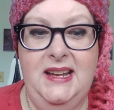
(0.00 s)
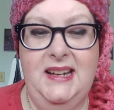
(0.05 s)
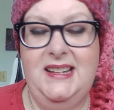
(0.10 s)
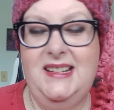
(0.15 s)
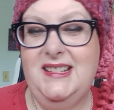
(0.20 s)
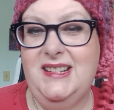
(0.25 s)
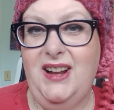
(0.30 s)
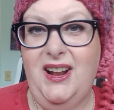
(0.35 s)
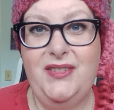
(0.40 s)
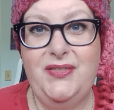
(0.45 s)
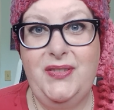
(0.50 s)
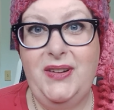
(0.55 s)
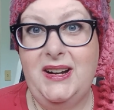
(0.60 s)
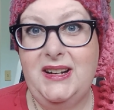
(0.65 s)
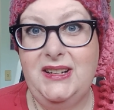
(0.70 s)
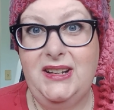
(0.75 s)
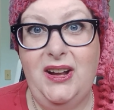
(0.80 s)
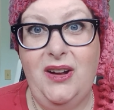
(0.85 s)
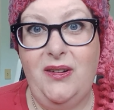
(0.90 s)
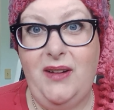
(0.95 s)
He's not
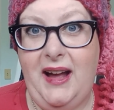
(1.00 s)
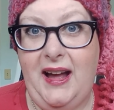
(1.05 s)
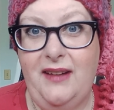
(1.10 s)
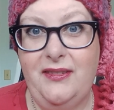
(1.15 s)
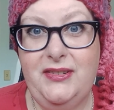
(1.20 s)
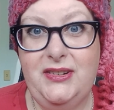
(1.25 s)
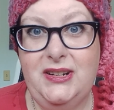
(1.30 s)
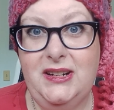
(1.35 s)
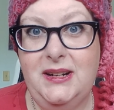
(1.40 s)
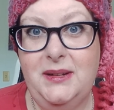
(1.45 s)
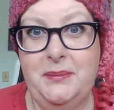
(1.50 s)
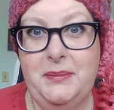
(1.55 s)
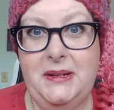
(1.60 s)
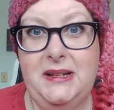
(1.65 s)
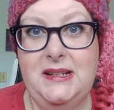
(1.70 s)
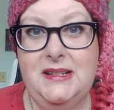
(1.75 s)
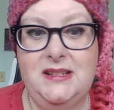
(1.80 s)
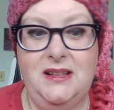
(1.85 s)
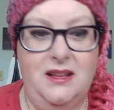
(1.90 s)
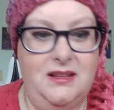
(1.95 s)
afraid to go after it, but
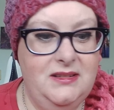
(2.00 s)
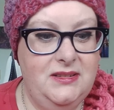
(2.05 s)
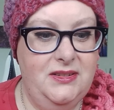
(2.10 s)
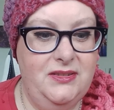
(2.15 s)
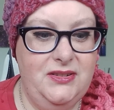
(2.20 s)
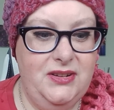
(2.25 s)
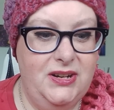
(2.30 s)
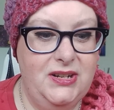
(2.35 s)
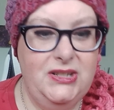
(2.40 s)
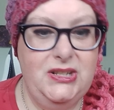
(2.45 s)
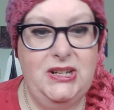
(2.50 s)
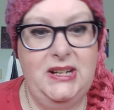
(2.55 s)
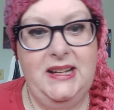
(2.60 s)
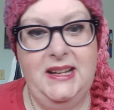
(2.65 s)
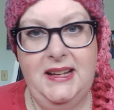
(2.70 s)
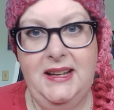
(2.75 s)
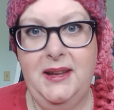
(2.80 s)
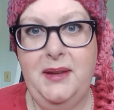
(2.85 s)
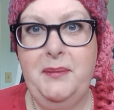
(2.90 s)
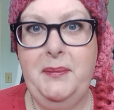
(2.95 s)
he's also nurturing
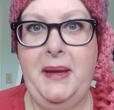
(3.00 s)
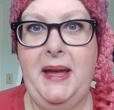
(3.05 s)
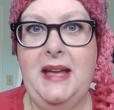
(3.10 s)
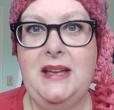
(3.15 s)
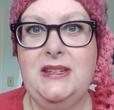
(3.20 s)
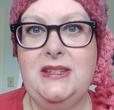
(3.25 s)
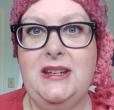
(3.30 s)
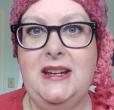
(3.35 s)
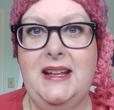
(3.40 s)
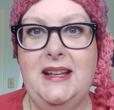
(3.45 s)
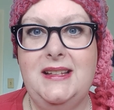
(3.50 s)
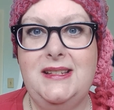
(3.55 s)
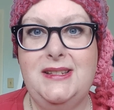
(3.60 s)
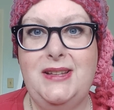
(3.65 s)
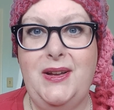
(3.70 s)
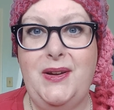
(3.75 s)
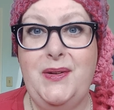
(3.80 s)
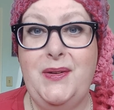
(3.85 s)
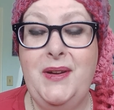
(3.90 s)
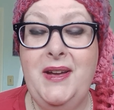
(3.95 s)
and compassionate.
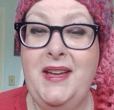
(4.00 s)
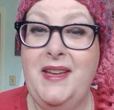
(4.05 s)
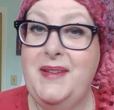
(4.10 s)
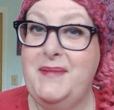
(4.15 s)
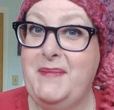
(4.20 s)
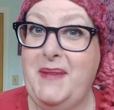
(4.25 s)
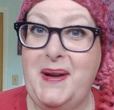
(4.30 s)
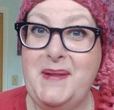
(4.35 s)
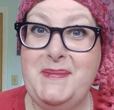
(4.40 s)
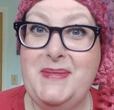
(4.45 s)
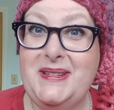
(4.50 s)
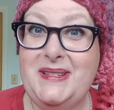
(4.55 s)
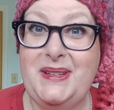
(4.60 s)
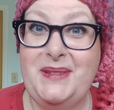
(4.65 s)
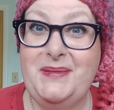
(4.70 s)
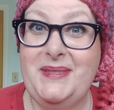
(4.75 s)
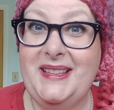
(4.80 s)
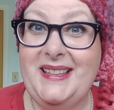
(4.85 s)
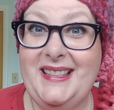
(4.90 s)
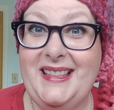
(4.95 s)
So it might be
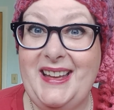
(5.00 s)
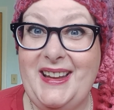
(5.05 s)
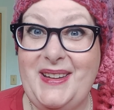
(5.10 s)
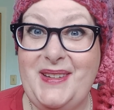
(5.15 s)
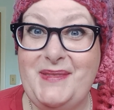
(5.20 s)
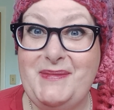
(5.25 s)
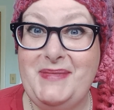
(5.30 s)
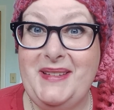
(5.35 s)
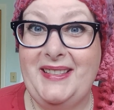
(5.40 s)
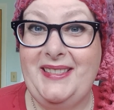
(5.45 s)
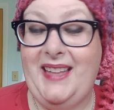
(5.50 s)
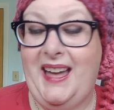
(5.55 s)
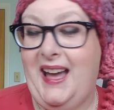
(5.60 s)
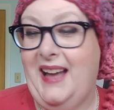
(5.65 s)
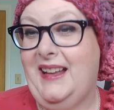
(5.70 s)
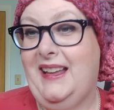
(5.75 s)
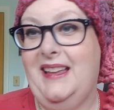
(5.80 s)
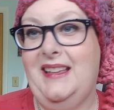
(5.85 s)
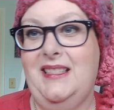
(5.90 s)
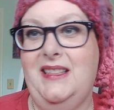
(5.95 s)
something that you've been
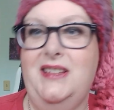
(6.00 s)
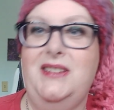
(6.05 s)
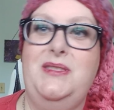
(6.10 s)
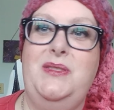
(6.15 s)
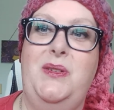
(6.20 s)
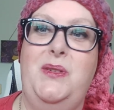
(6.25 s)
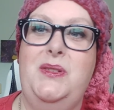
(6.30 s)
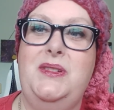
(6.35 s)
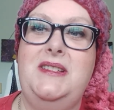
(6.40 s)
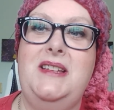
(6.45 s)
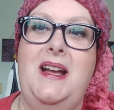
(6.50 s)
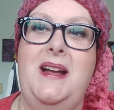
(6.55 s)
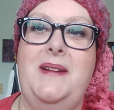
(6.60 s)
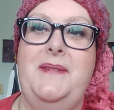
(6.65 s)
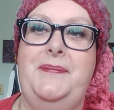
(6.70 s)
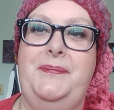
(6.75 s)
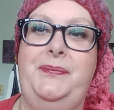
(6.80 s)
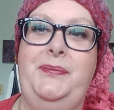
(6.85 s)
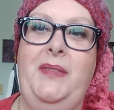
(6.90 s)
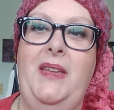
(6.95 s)
lacking this whole
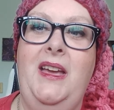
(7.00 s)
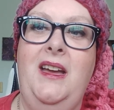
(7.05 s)
time.